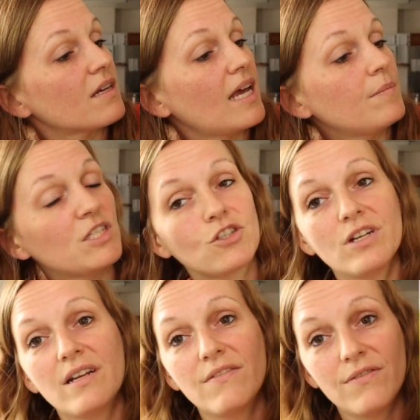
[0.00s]

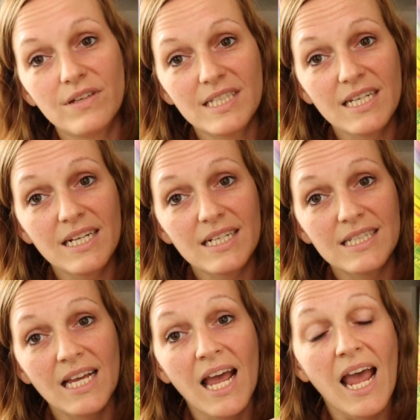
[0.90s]
chemistry and
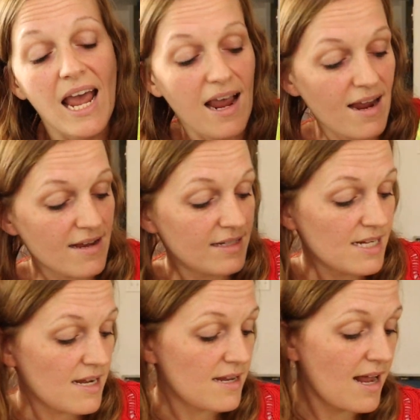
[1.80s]
physics, and
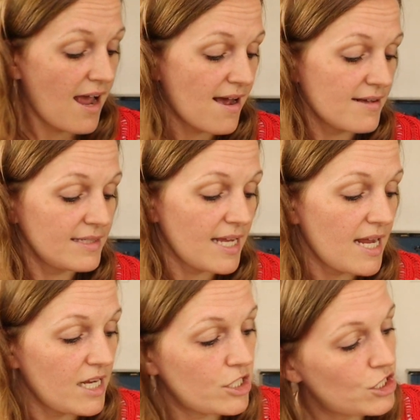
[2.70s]
it has
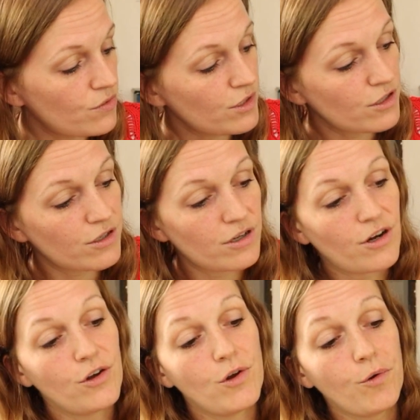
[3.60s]
a junior
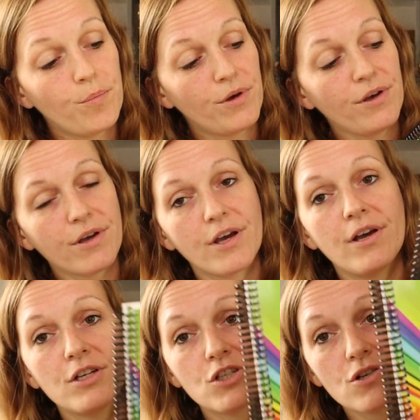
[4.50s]
notebook
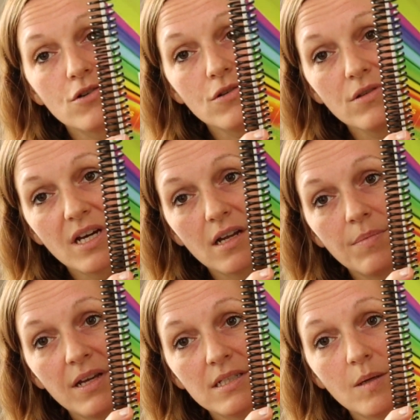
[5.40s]
journal that I
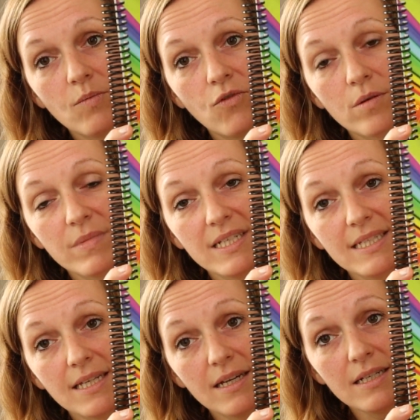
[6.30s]
picked up for my
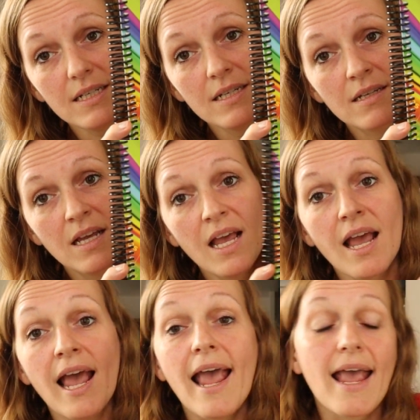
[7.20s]
son.
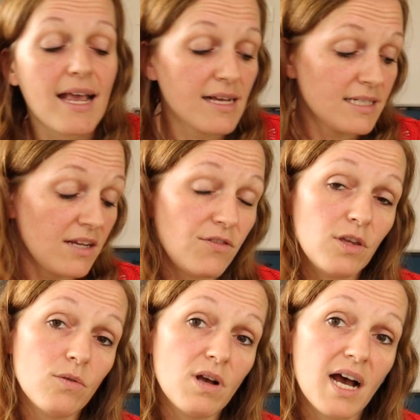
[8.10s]
And if
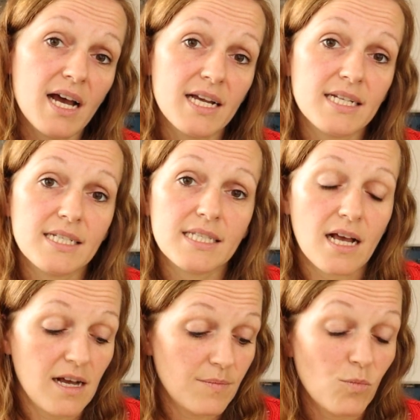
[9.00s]
you guys,
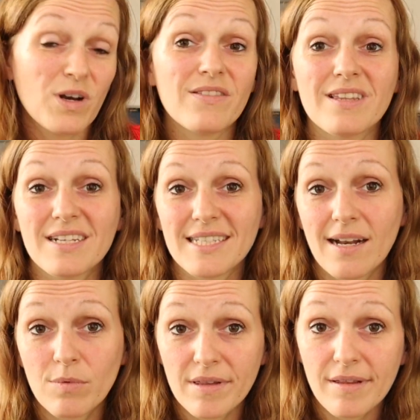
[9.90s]
one of the things that
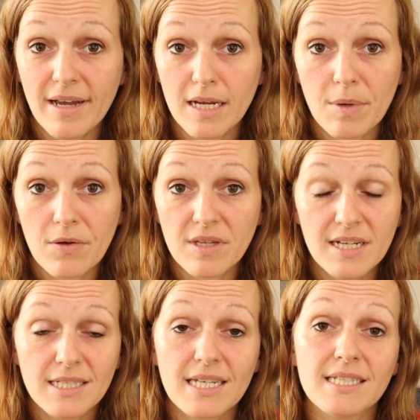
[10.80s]
I really like about
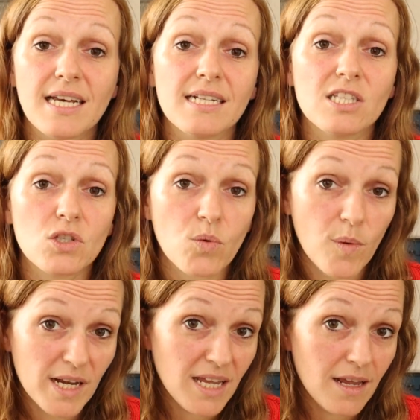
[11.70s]
this is that it's
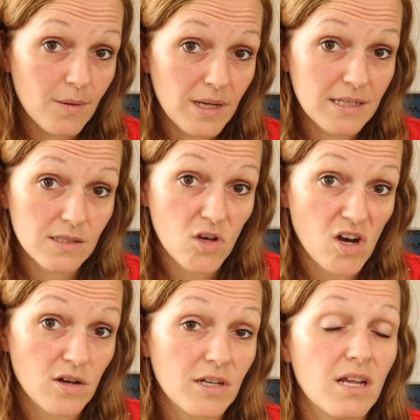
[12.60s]
28 weeks
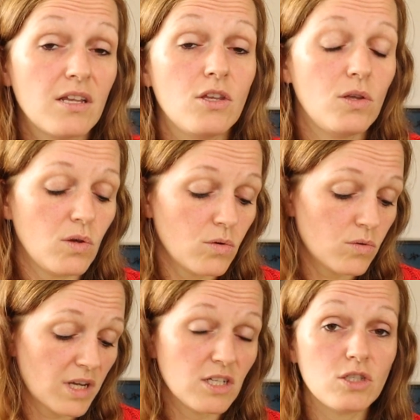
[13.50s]
long.
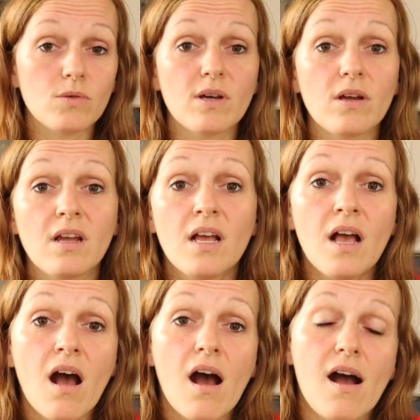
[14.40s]
You can do it,
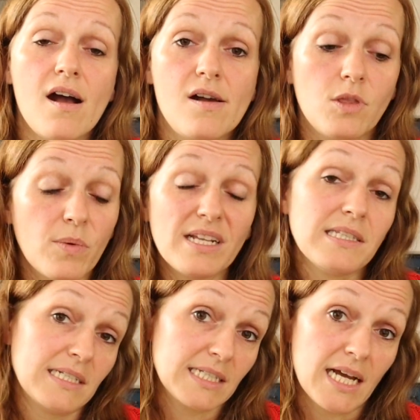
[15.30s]
the way
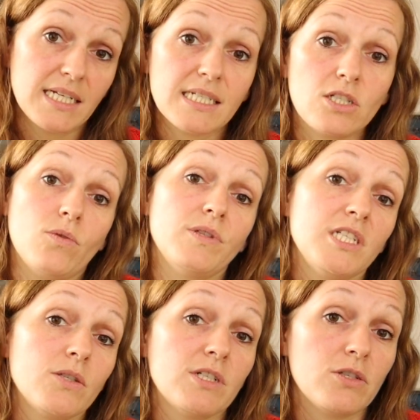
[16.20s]
it's designed is to
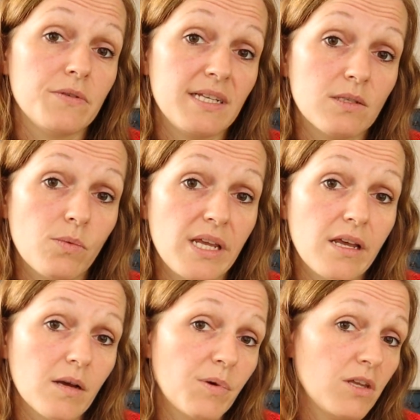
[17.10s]
only do it 2 days a
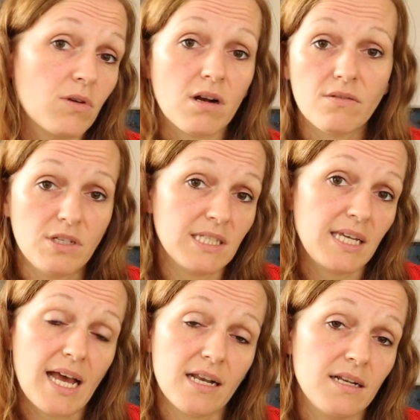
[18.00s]
week, but you can
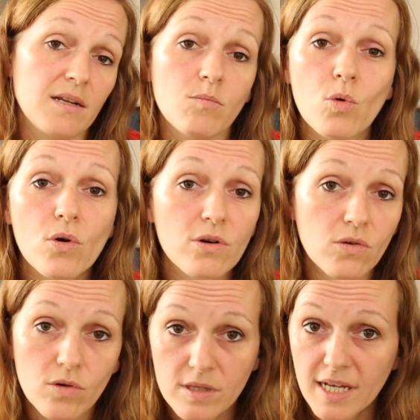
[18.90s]
obviously add it in more
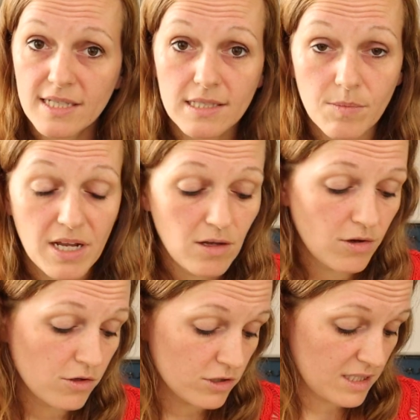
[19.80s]
or less depending
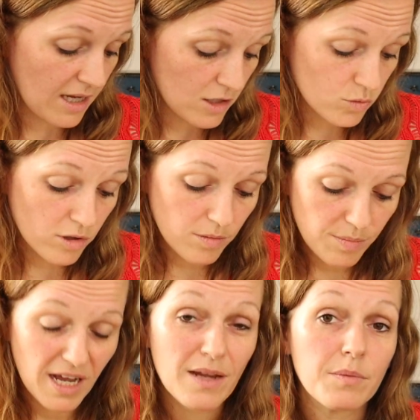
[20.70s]
on your schedule.
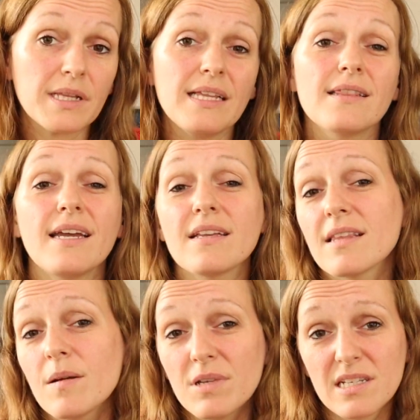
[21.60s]
But I really like
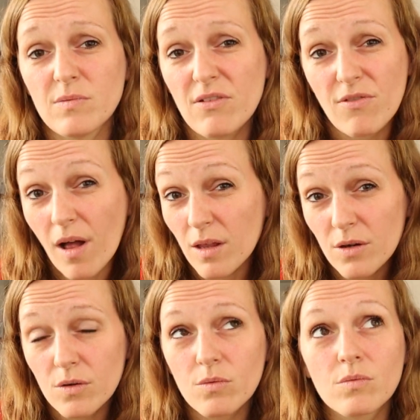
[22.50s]
that because we
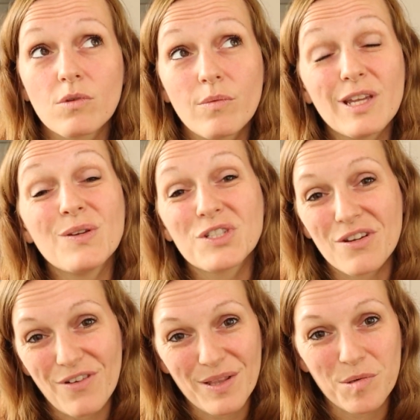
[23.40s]

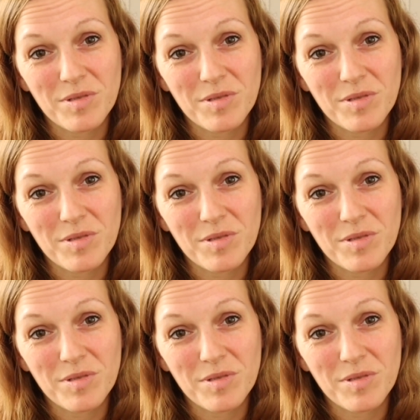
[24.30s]
usually follow a